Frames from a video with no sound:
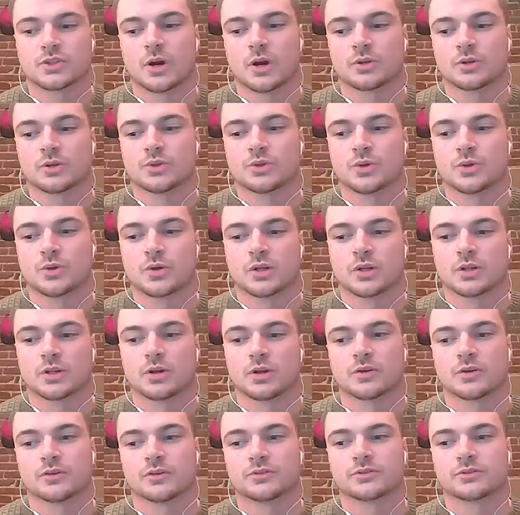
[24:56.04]
So I'll do a
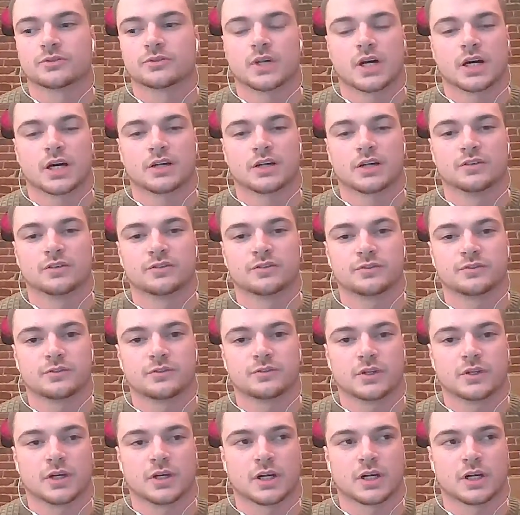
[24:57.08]
lot of kind of
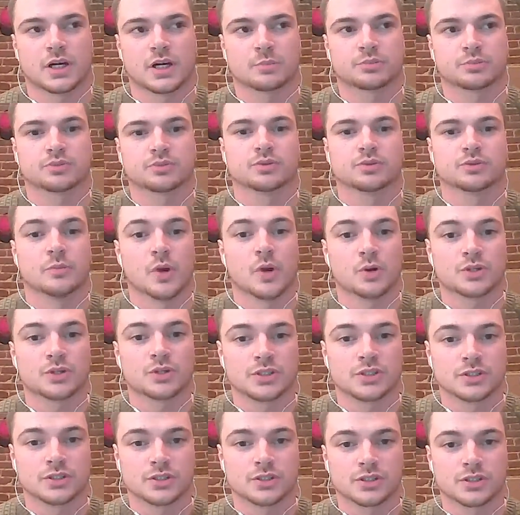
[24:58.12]

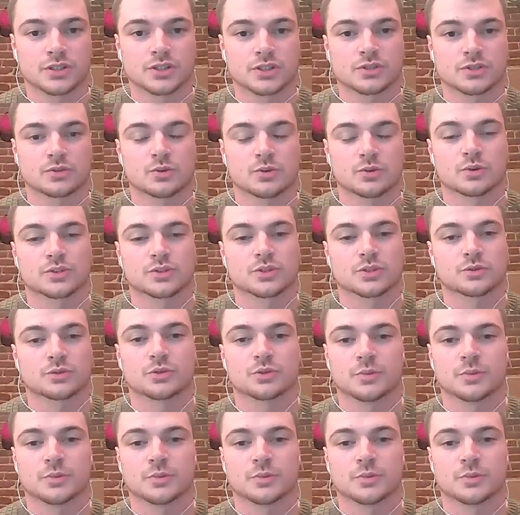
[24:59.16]
promotions or